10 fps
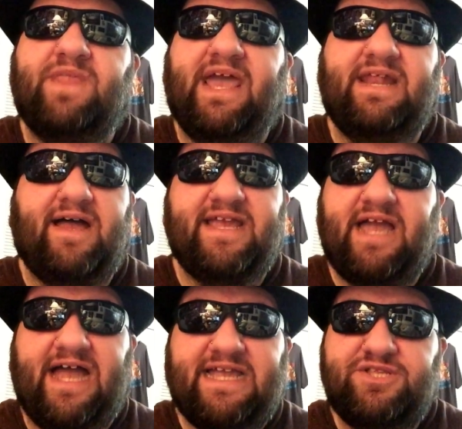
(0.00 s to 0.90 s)
And
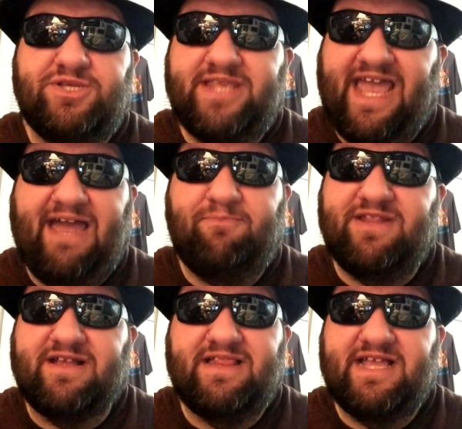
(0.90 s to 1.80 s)
I just
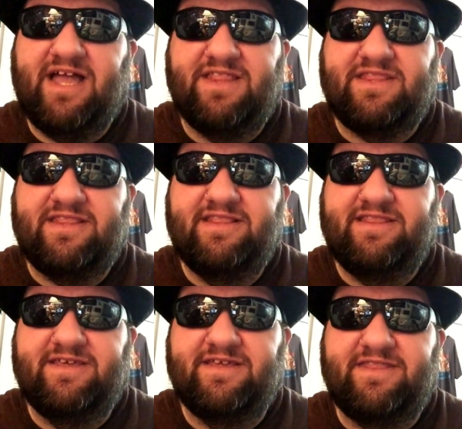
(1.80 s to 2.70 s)
happened to click on
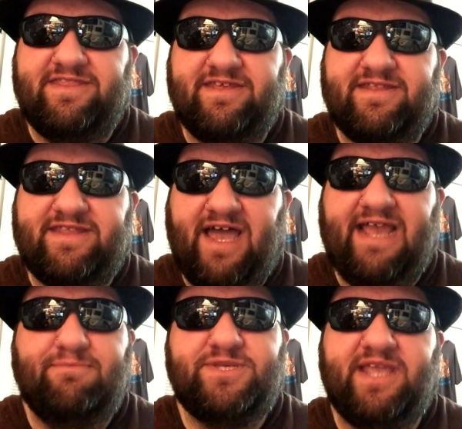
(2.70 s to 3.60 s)
the
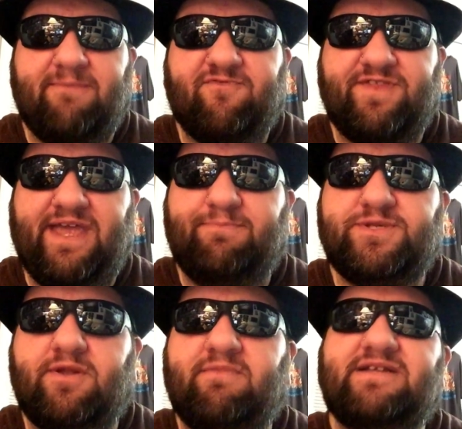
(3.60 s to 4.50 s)
timestamp for the
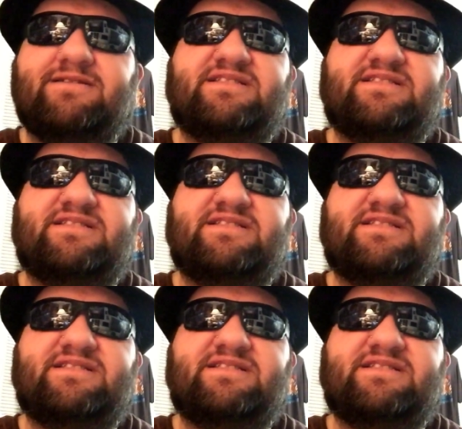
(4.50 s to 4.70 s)
episode. I'm like,